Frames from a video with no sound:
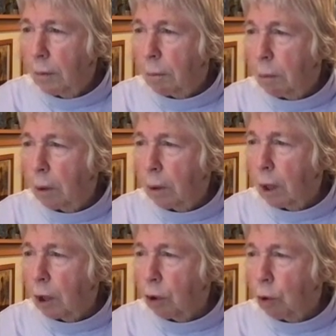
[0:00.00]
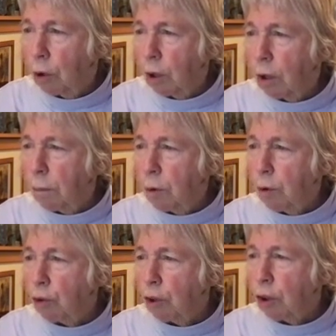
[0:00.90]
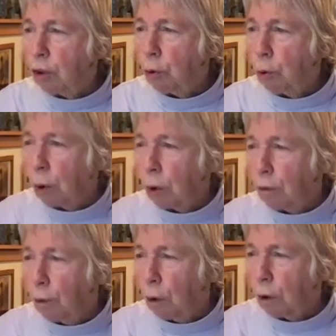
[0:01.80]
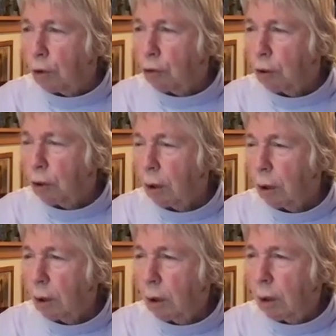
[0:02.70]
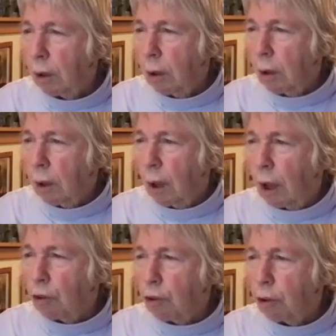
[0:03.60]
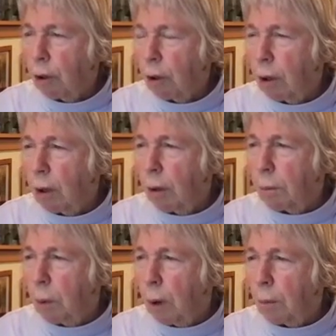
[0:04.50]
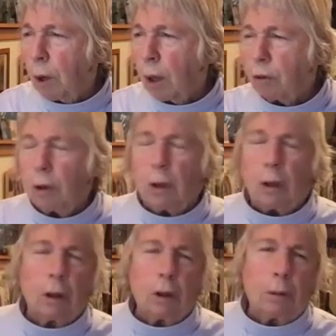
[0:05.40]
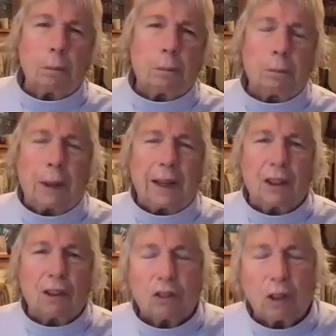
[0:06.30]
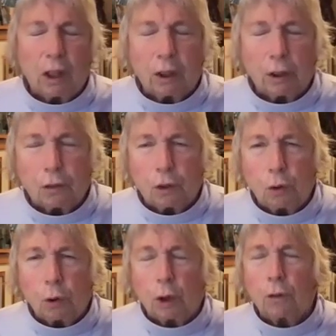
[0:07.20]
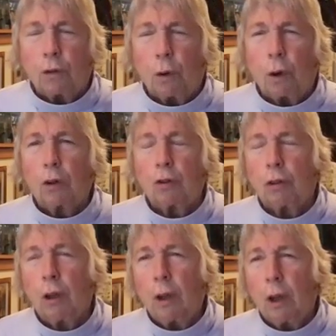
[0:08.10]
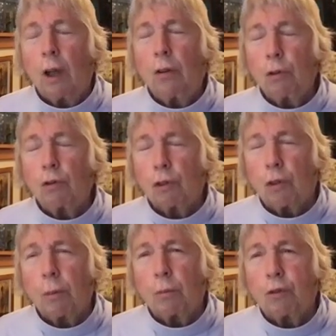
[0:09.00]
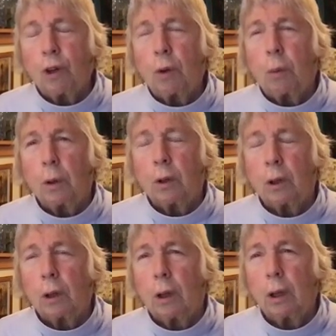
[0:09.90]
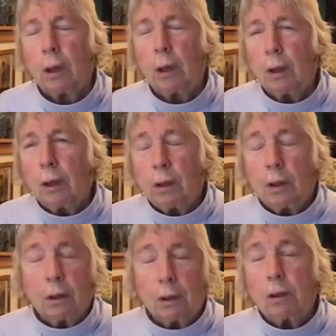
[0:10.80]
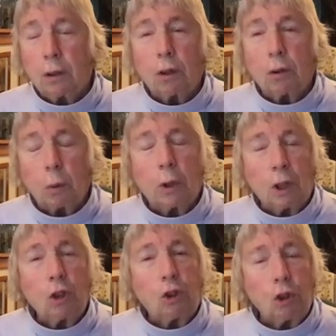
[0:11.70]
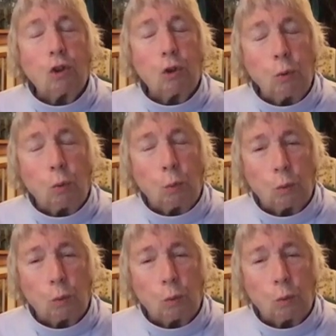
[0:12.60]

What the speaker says: Penny and Gordon have been using tuning forks. Yes, Barbara has a big set of tuning forks and uses them frequently, literally to tune.